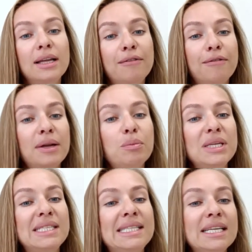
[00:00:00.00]
The Fed
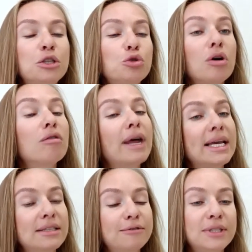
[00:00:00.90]
may stick to
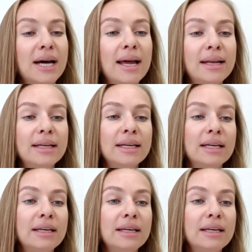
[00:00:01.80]
aggressive tightening